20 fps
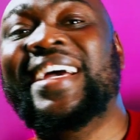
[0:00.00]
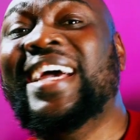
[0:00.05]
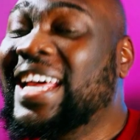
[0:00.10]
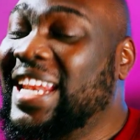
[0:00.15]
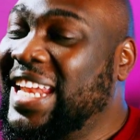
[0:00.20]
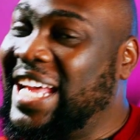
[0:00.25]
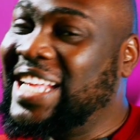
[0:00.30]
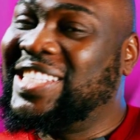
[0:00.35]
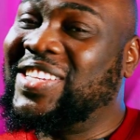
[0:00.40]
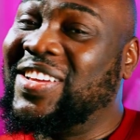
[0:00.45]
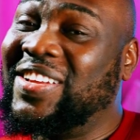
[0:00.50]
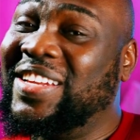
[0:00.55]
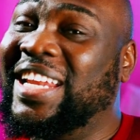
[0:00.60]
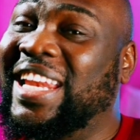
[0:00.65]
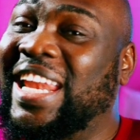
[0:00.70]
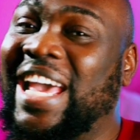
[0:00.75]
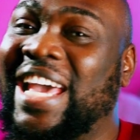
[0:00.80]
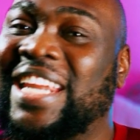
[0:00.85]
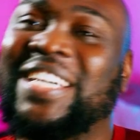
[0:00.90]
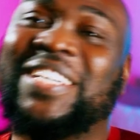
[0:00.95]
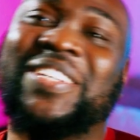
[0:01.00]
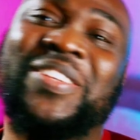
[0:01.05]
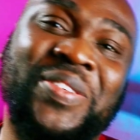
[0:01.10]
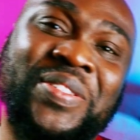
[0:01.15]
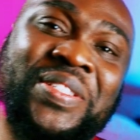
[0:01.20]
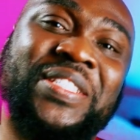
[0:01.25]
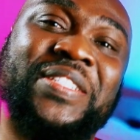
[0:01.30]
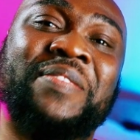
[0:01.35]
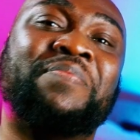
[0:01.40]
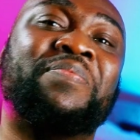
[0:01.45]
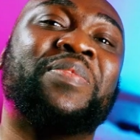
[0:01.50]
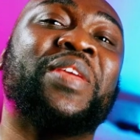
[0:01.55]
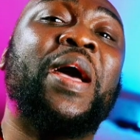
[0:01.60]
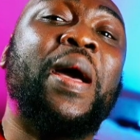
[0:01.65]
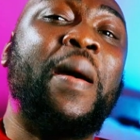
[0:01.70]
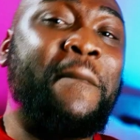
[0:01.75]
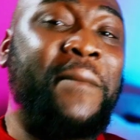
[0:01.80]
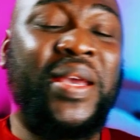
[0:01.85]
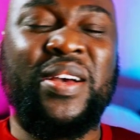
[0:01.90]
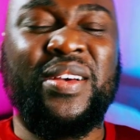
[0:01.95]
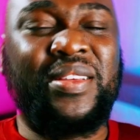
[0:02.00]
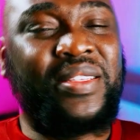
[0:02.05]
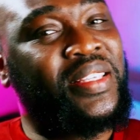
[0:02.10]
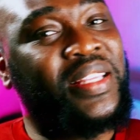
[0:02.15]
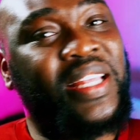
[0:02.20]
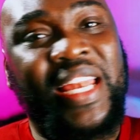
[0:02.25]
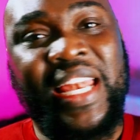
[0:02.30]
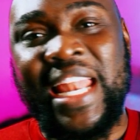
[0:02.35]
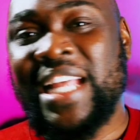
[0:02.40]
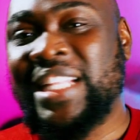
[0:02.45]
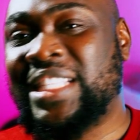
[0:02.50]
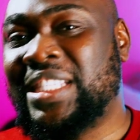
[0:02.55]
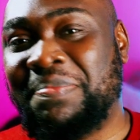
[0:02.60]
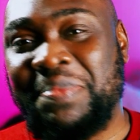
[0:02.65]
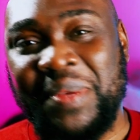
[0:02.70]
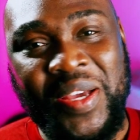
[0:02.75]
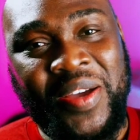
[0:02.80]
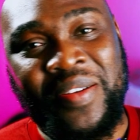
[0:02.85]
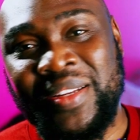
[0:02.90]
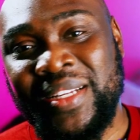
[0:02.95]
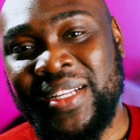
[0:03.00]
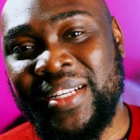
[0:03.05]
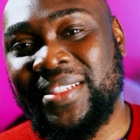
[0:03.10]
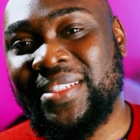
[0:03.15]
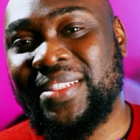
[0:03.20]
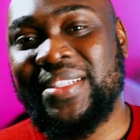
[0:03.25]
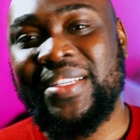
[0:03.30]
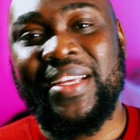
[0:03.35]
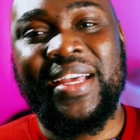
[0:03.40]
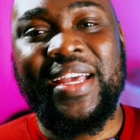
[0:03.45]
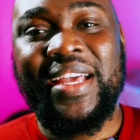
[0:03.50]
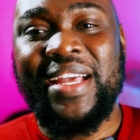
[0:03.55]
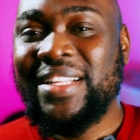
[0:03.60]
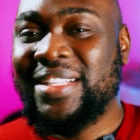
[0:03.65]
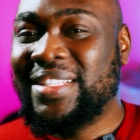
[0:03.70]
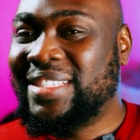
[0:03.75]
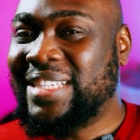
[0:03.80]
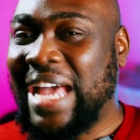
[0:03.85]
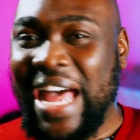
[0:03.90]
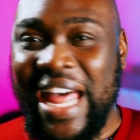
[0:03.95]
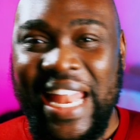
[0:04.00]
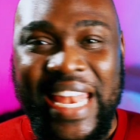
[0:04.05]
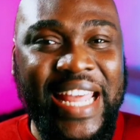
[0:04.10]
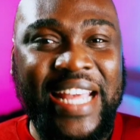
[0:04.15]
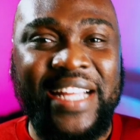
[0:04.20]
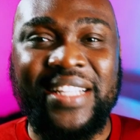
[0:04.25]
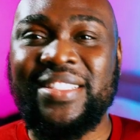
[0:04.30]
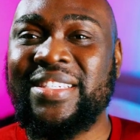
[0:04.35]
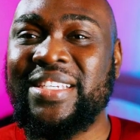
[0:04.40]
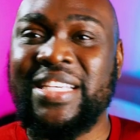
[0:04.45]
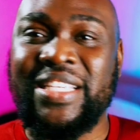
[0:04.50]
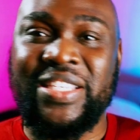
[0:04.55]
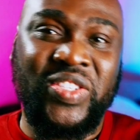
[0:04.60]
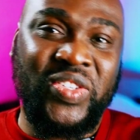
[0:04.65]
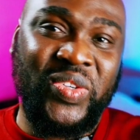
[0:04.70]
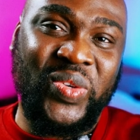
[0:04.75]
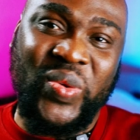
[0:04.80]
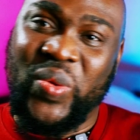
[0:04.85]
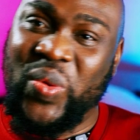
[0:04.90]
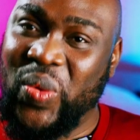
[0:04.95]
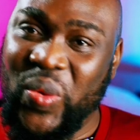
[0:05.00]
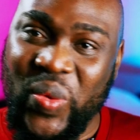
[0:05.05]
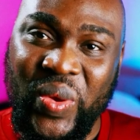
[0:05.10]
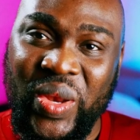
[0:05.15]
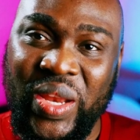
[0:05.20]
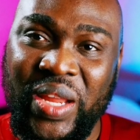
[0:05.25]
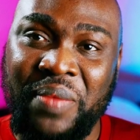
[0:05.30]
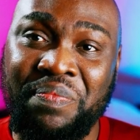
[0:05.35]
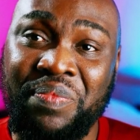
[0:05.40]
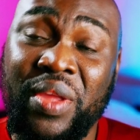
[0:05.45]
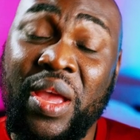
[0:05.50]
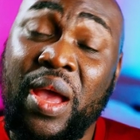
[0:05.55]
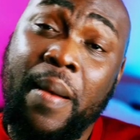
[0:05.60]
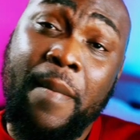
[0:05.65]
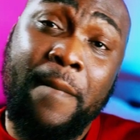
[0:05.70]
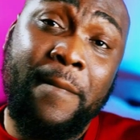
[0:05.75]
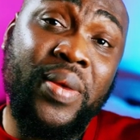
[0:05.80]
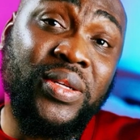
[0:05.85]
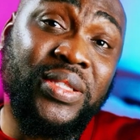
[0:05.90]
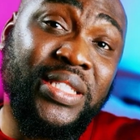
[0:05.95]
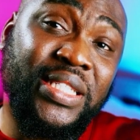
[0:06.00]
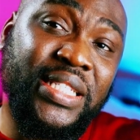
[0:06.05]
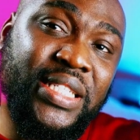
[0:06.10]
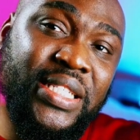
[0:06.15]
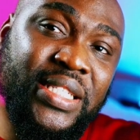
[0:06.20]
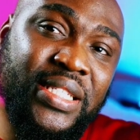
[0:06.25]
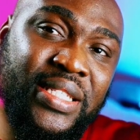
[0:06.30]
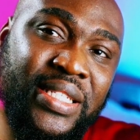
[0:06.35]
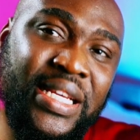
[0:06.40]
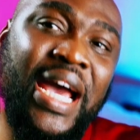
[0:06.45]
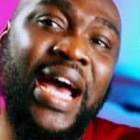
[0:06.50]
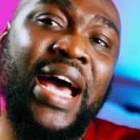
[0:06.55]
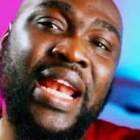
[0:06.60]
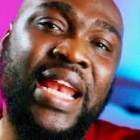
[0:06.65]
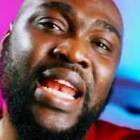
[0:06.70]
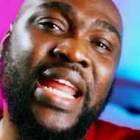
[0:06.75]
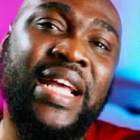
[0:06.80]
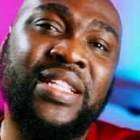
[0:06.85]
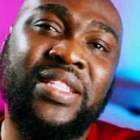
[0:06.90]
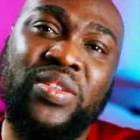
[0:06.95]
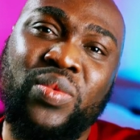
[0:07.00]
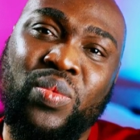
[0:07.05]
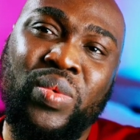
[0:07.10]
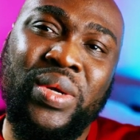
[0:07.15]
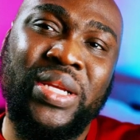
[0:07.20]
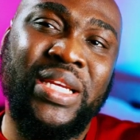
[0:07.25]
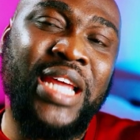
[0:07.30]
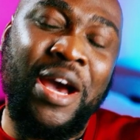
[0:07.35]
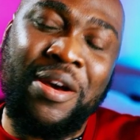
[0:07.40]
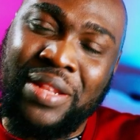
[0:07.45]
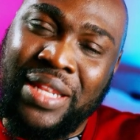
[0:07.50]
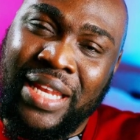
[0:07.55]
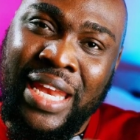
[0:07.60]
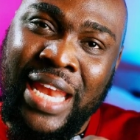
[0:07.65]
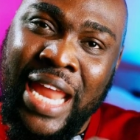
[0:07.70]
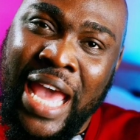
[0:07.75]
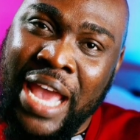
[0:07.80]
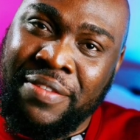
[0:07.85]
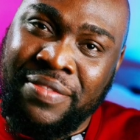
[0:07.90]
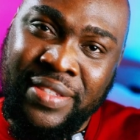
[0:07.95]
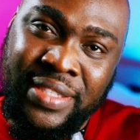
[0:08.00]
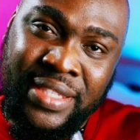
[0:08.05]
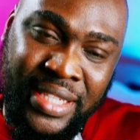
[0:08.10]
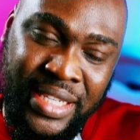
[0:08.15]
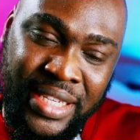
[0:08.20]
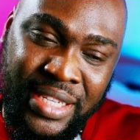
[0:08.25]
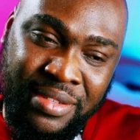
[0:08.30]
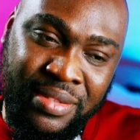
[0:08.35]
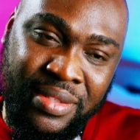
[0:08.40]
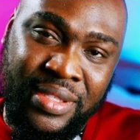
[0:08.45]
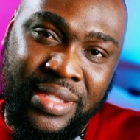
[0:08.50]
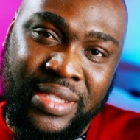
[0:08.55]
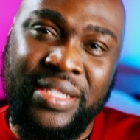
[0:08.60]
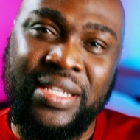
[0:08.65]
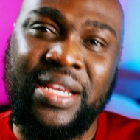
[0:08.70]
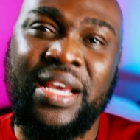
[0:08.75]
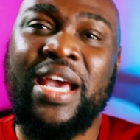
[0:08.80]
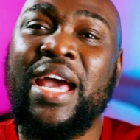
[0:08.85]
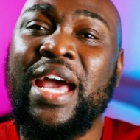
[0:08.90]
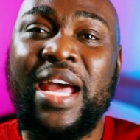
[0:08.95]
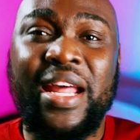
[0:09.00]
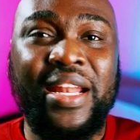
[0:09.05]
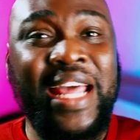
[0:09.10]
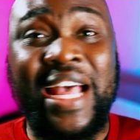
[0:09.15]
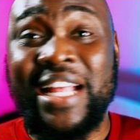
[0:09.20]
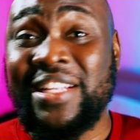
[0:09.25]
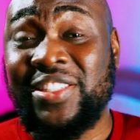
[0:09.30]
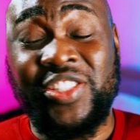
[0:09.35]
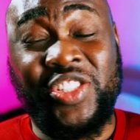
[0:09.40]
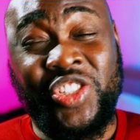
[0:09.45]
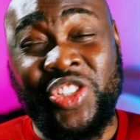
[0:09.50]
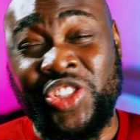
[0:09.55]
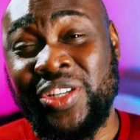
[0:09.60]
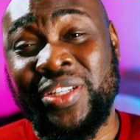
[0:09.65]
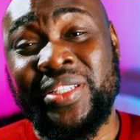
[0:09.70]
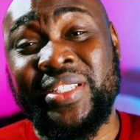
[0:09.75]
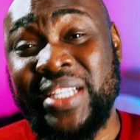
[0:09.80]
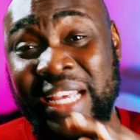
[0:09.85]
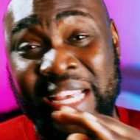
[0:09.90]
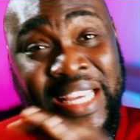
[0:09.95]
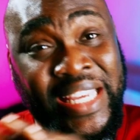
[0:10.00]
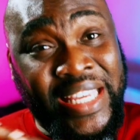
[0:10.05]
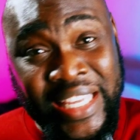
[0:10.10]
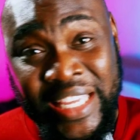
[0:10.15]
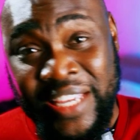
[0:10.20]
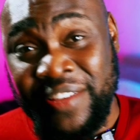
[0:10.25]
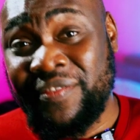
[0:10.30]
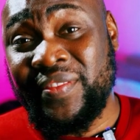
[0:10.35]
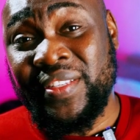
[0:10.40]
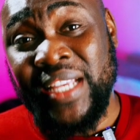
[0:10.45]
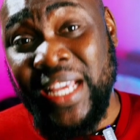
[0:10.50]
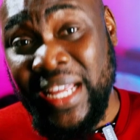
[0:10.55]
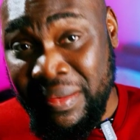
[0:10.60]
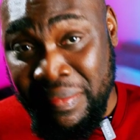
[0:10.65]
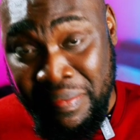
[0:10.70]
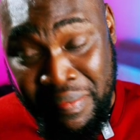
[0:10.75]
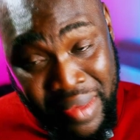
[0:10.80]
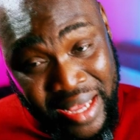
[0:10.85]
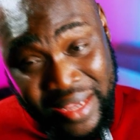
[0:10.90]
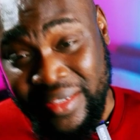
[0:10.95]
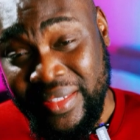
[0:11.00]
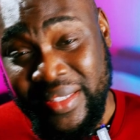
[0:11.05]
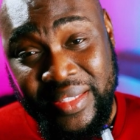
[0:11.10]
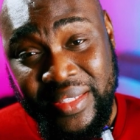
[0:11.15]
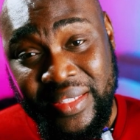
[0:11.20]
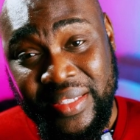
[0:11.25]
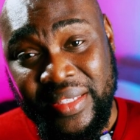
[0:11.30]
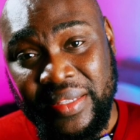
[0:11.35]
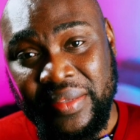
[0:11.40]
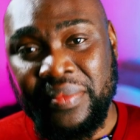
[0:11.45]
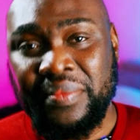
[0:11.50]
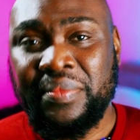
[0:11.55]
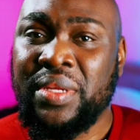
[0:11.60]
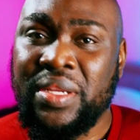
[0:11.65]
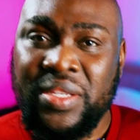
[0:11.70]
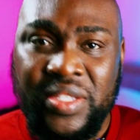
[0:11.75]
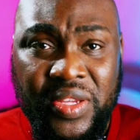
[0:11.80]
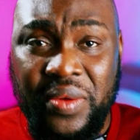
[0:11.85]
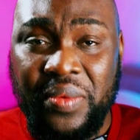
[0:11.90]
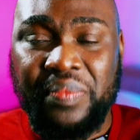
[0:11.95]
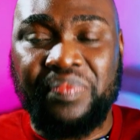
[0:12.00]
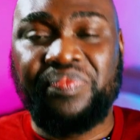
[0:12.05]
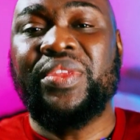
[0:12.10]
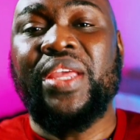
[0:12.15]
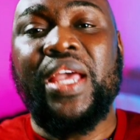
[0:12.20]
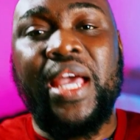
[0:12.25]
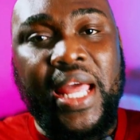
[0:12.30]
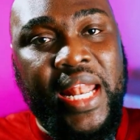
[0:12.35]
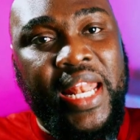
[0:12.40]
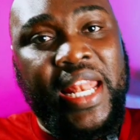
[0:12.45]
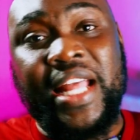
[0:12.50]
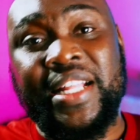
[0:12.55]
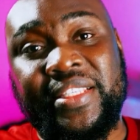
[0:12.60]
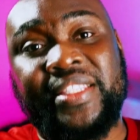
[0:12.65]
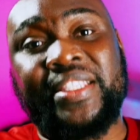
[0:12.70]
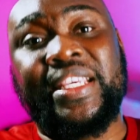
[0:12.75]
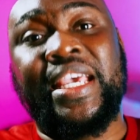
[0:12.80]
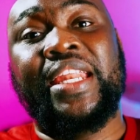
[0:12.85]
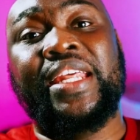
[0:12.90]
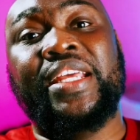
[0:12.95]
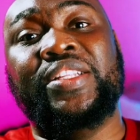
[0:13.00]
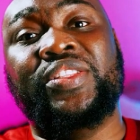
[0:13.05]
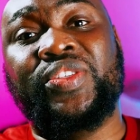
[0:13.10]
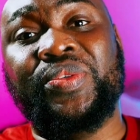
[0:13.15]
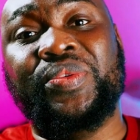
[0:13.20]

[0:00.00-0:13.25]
That's on a lighter note. Because let's be honest, talent is cool, but talent without life skills, that's just a gifted mess. So let's get into